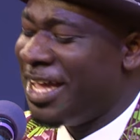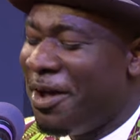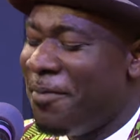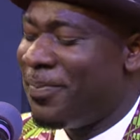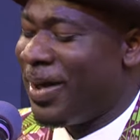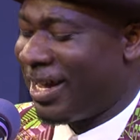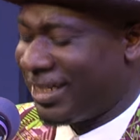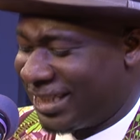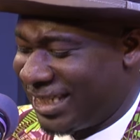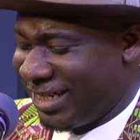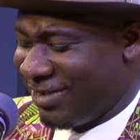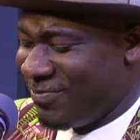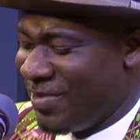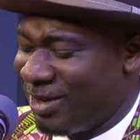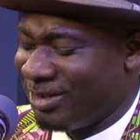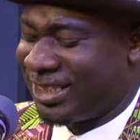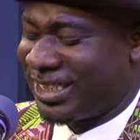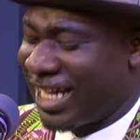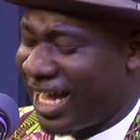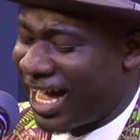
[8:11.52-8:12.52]
bow to the
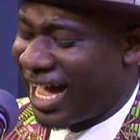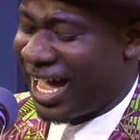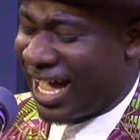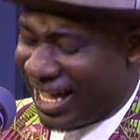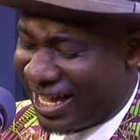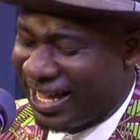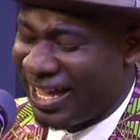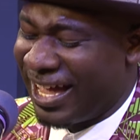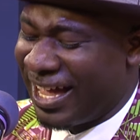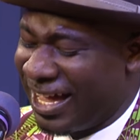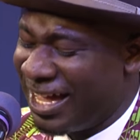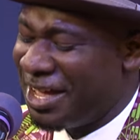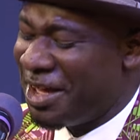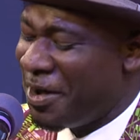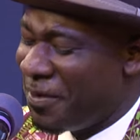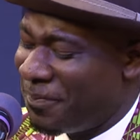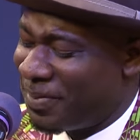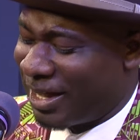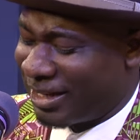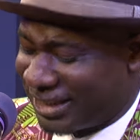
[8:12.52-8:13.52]
Most High.
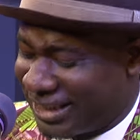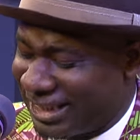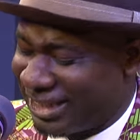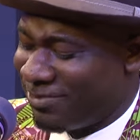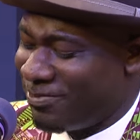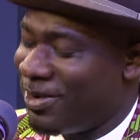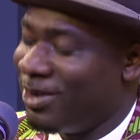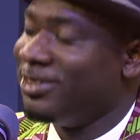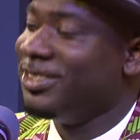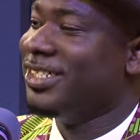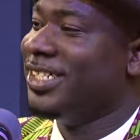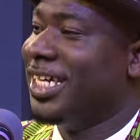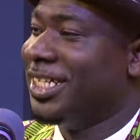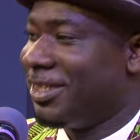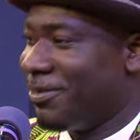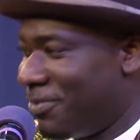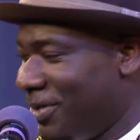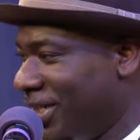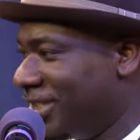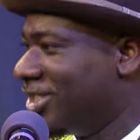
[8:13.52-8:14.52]
Bow to the mo- you get
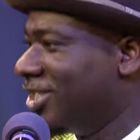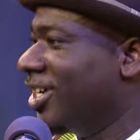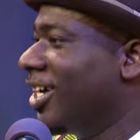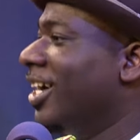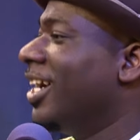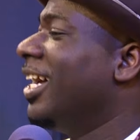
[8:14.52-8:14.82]
the picture.